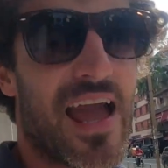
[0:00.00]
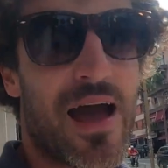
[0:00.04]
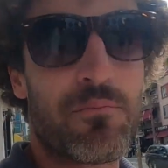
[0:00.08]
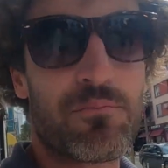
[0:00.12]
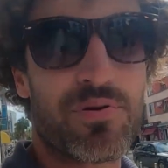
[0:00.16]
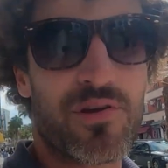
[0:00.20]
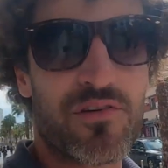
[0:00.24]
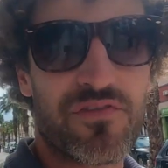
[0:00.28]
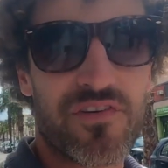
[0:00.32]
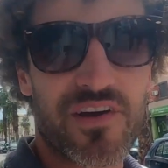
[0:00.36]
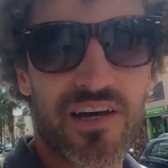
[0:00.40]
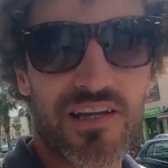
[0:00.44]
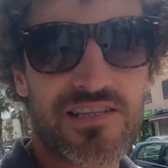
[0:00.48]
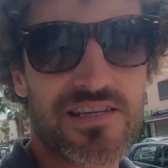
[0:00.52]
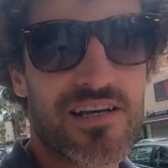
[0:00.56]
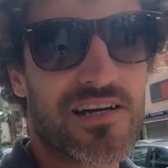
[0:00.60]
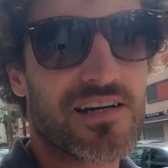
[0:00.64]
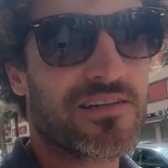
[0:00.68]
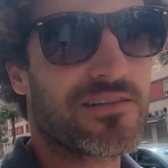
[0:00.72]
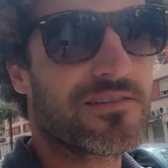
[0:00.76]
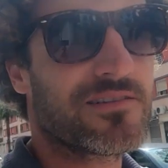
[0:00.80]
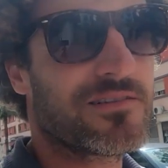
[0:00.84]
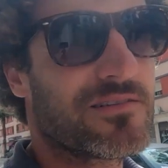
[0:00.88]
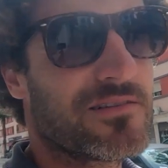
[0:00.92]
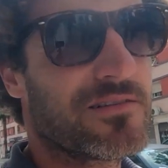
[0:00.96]

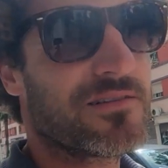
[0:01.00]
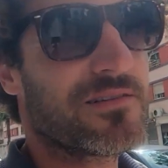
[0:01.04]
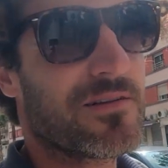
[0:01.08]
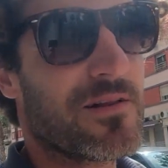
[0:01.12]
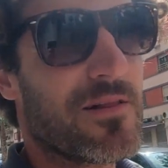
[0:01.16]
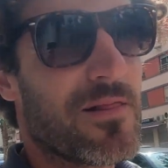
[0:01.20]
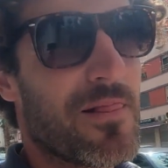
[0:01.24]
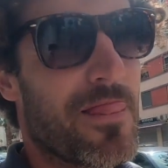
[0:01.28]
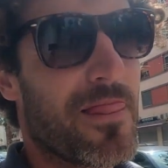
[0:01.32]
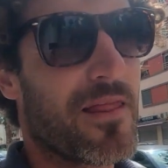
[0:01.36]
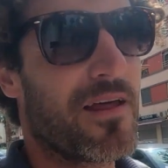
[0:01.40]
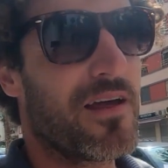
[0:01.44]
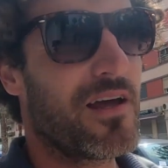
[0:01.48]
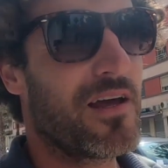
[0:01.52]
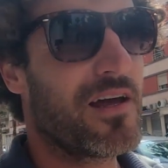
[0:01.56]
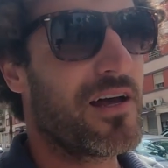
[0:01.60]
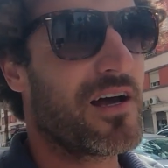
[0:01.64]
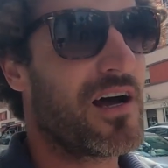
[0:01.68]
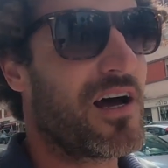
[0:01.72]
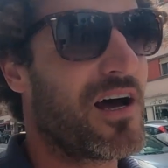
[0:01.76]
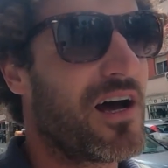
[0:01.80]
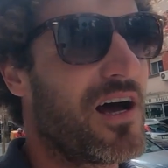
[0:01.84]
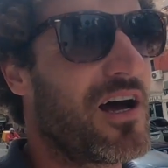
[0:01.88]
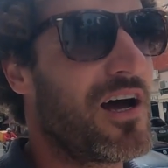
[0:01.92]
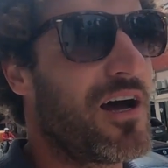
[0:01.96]
amphitheatre,
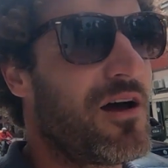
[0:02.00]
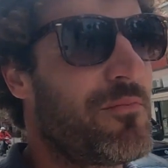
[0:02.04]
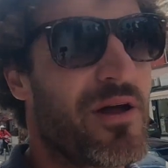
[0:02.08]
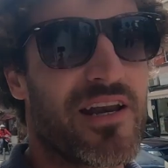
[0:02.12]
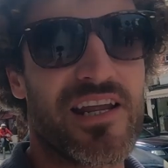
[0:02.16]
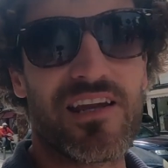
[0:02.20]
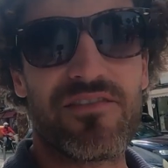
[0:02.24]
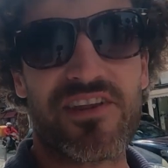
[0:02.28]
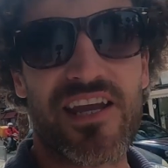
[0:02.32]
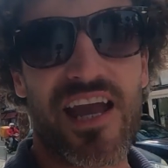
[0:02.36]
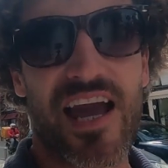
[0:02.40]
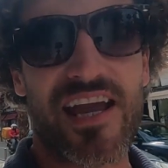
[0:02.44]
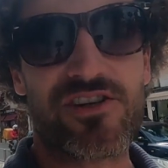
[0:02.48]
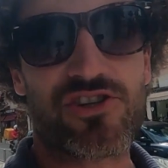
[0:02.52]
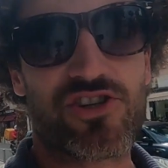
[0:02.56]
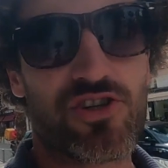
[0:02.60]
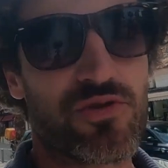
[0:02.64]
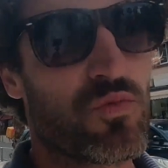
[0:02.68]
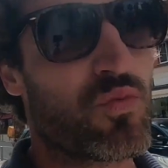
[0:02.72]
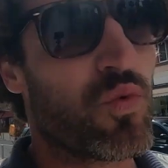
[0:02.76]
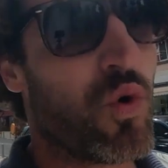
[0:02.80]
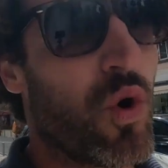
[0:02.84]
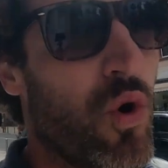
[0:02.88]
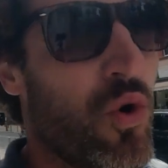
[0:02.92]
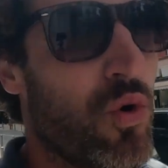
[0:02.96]
many of the
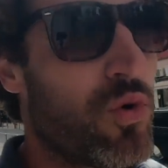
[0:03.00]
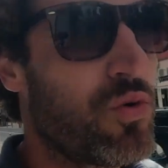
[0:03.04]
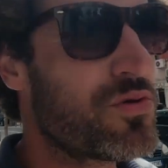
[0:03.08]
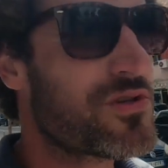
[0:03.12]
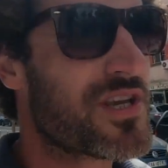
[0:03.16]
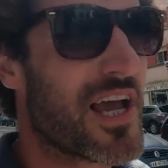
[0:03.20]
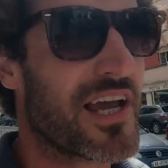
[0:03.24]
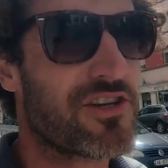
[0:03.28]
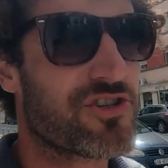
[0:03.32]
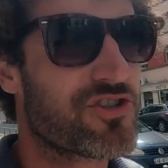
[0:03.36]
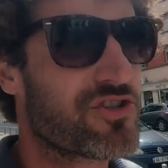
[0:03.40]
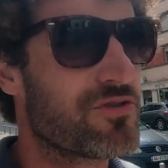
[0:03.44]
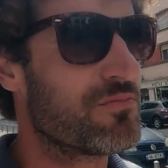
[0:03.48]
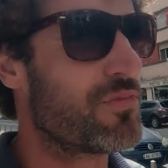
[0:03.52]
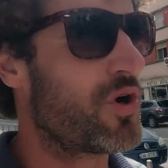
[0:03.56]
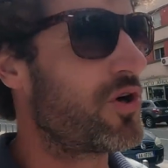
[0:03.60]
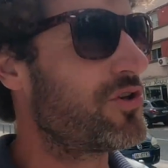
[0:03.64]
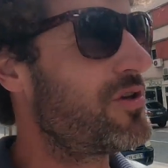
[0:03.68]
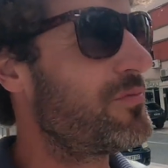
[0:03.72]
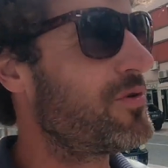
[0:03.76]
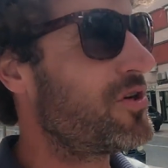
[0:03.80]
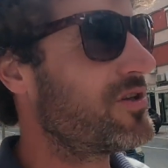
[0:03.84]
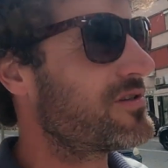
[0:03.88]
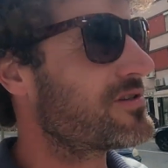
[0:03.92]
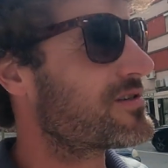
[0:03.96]
ancient walls, ancient
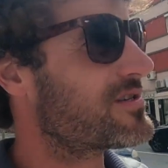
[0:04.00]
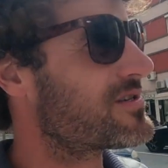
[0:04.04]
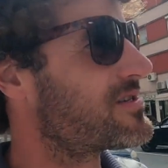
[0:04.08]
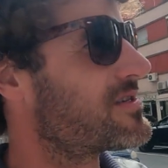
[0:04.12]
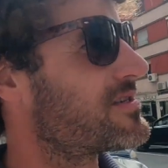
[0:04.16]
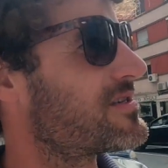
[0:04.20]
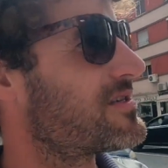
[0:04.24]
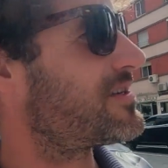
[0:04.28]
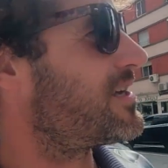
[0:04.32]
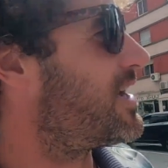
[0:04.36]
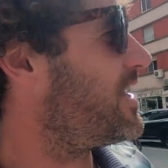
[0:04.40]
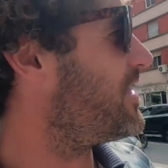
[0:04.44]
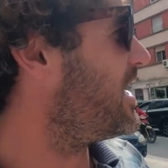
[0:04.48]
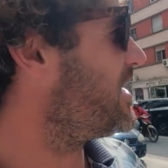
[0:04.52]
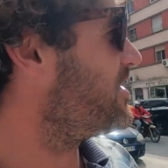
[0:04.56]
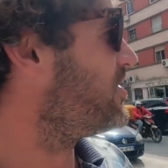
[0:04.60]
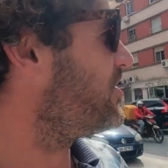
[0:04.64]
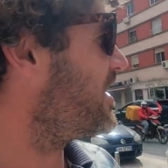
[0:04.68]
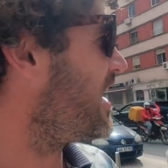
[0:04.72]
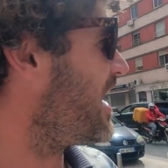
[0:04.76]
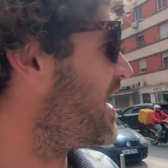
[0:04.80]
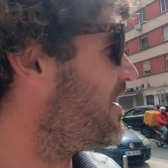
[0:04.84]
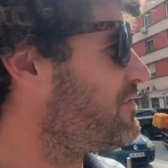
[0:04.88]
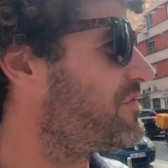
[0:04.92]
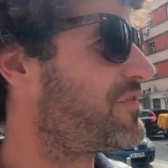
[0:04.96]
monuments, and then
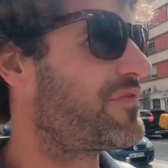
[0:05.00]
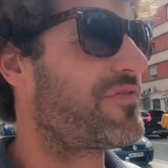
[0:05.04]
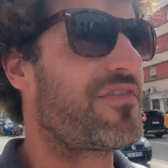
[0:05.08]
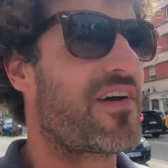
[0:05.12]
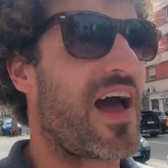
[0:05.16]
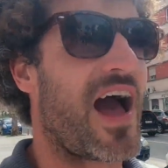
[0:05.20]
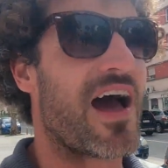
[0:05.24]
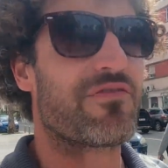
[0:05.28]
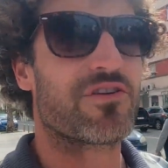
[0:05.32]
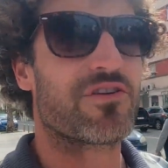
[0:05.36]
you have